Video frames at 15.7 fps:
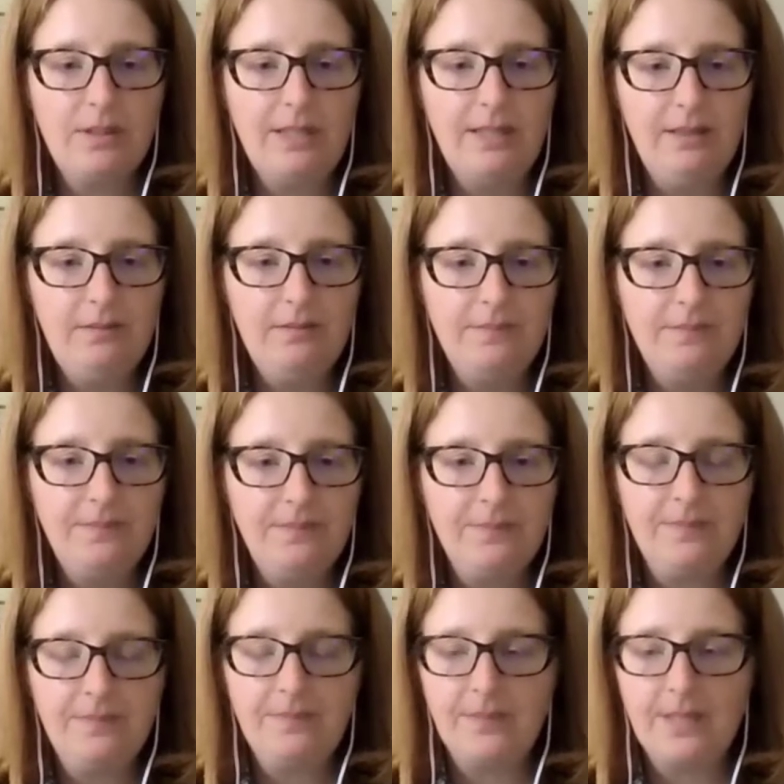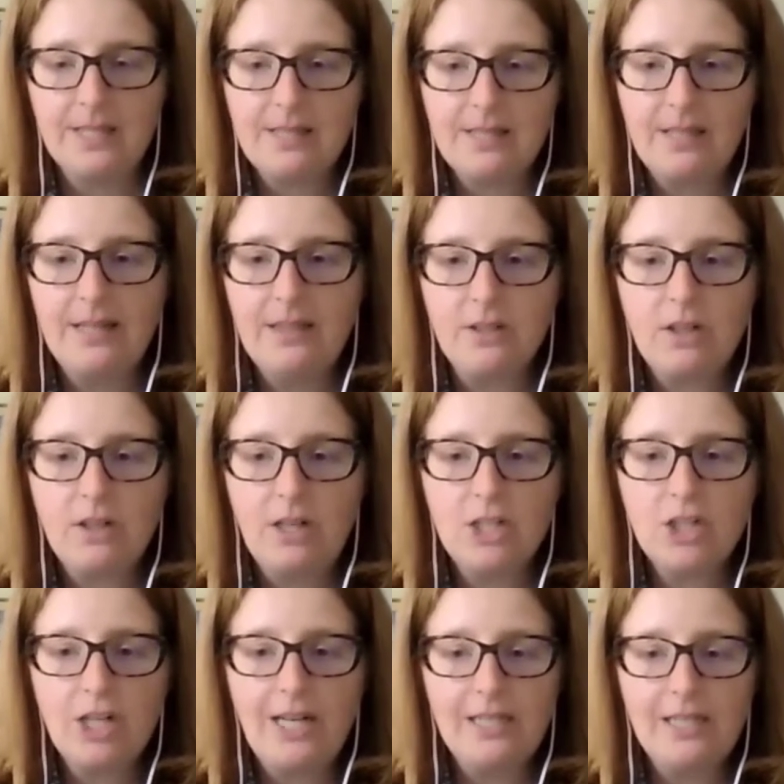with you they sign their
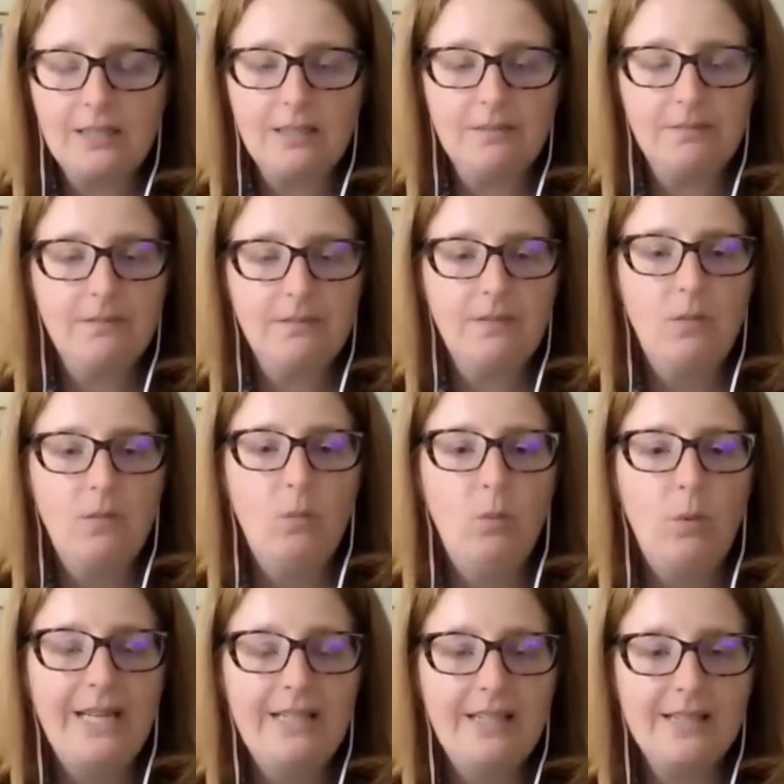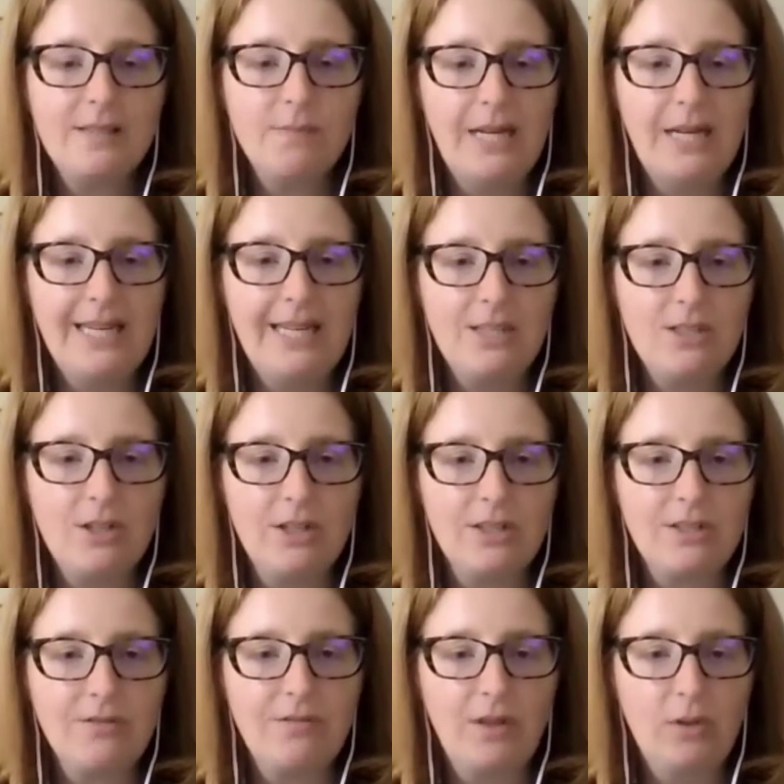contract when does money
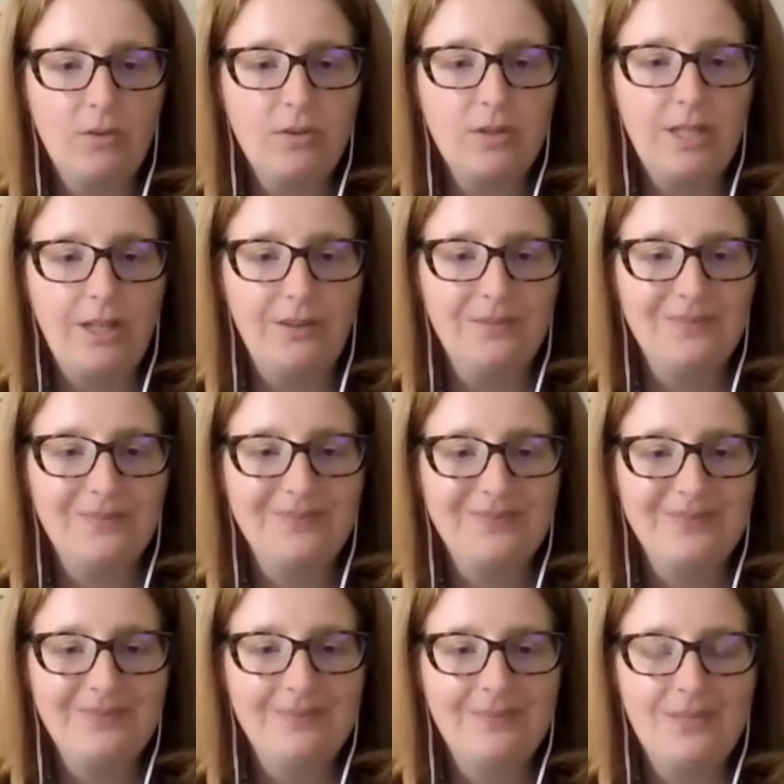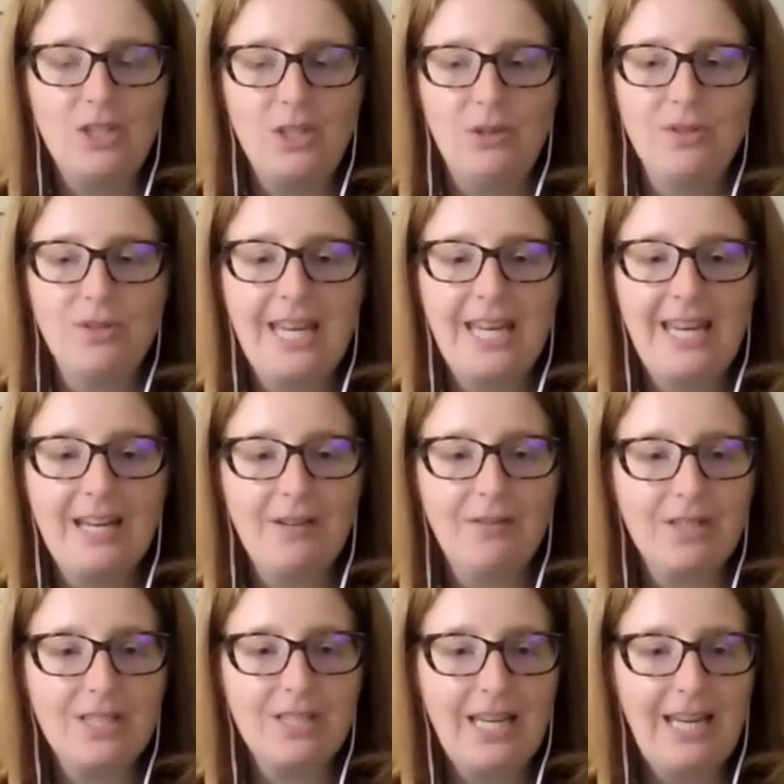start to flow to you do you take a
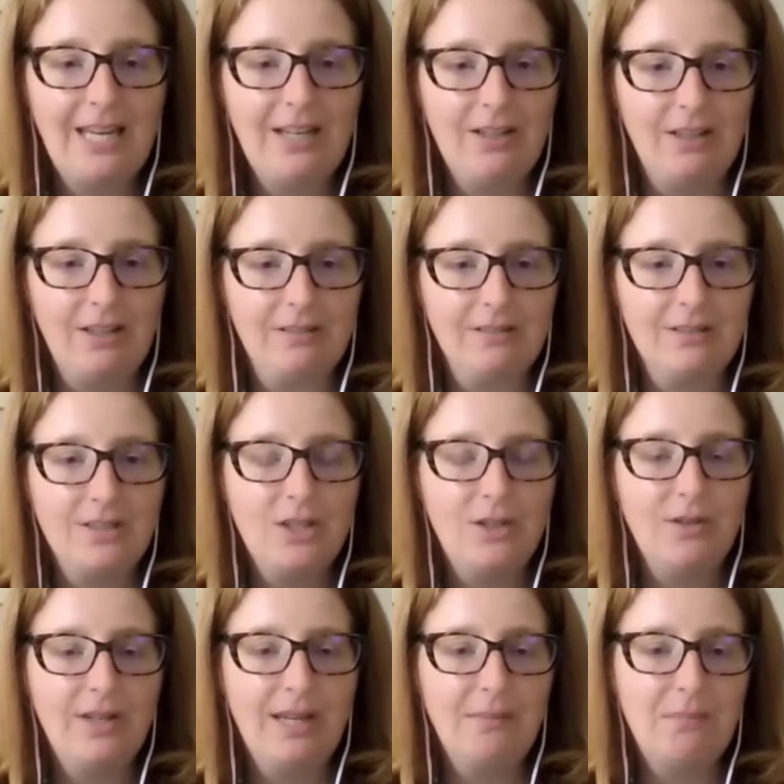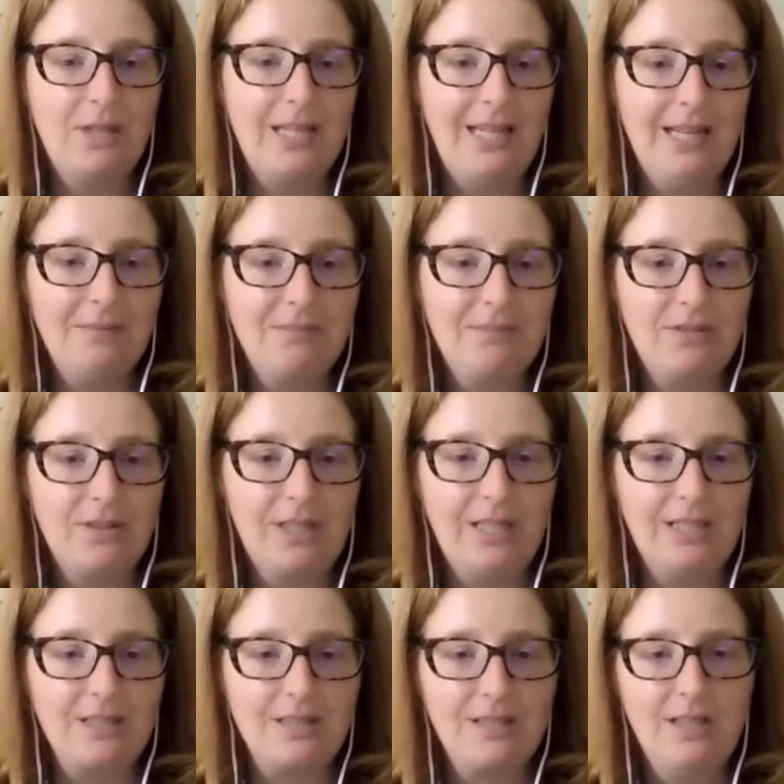retainer do you get money up
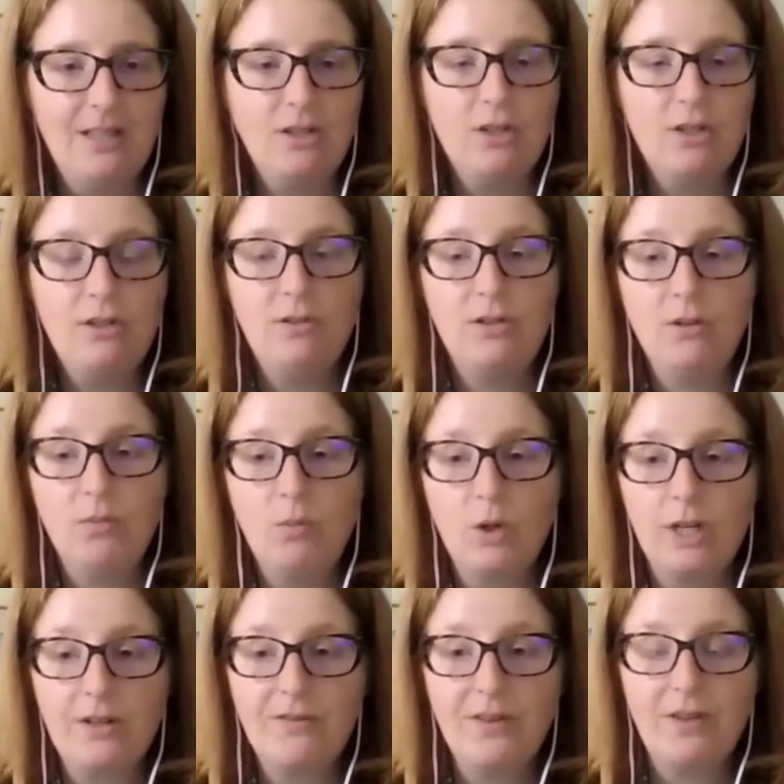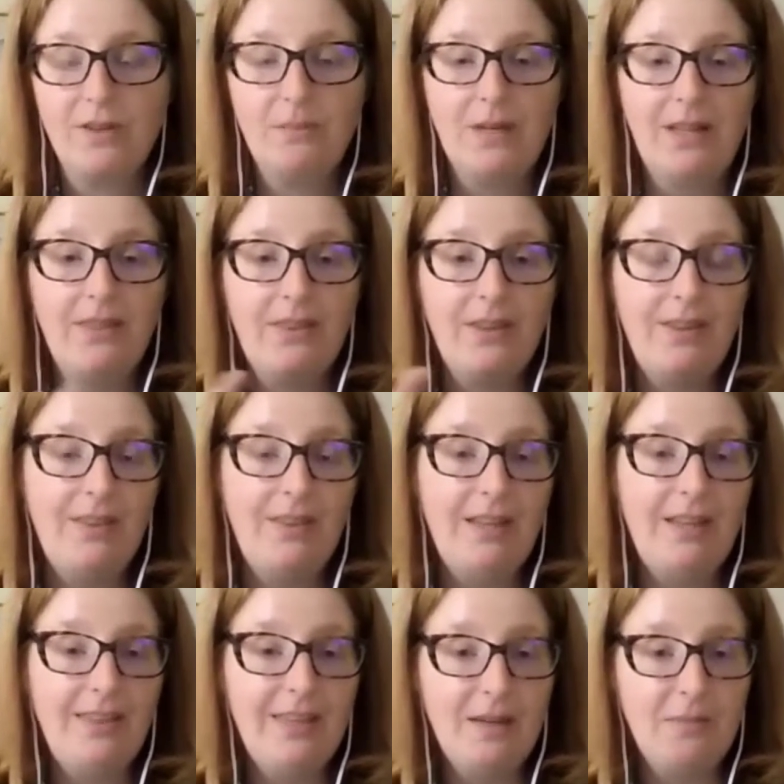front do you do work for the month and
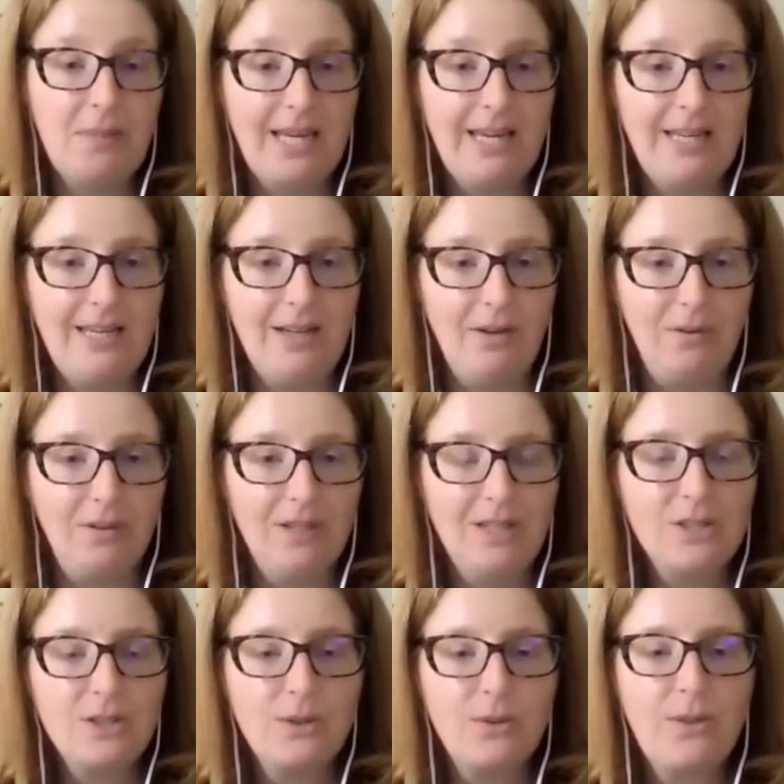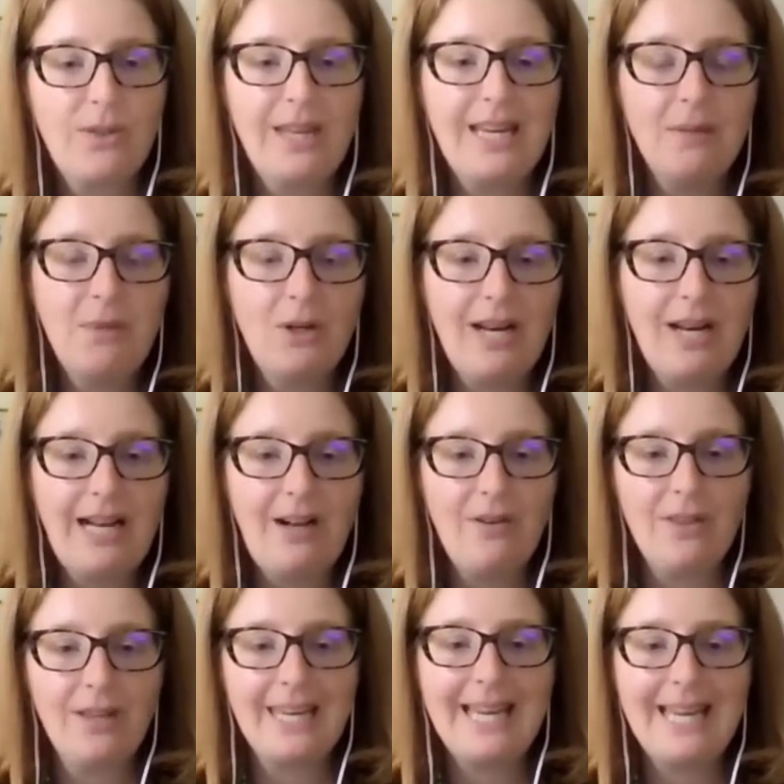then they pay you so think about how
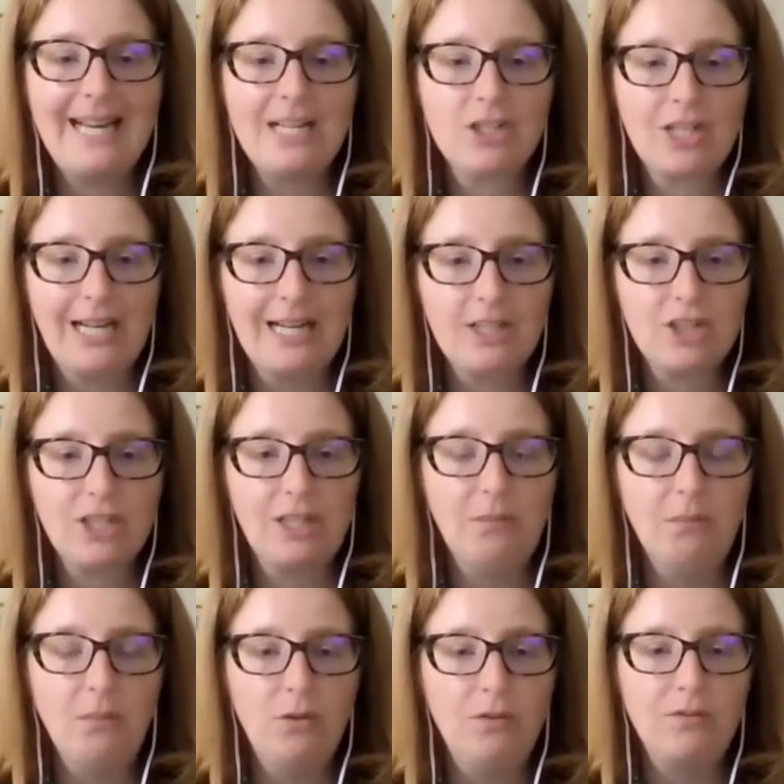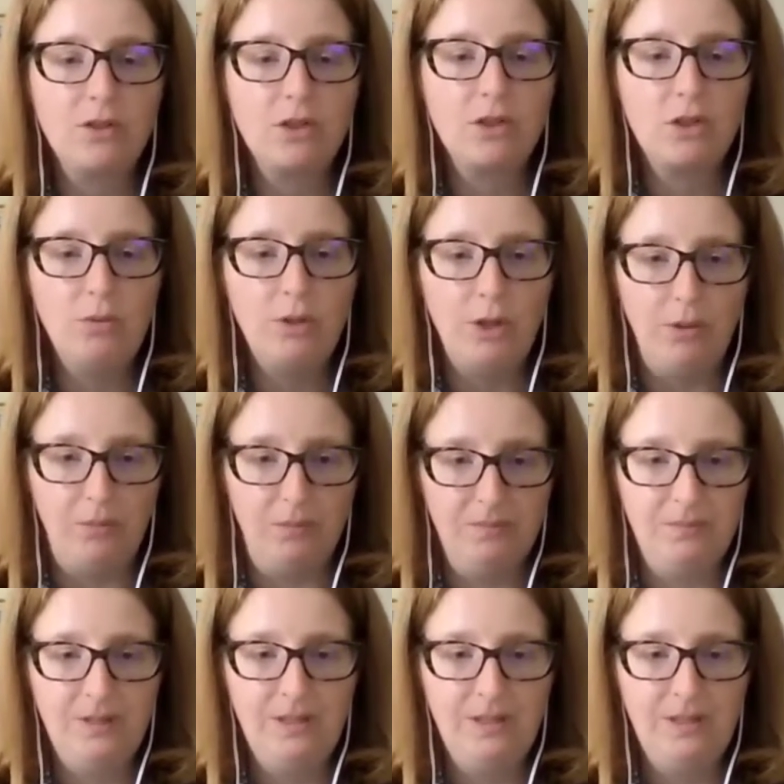the cash actually moves to you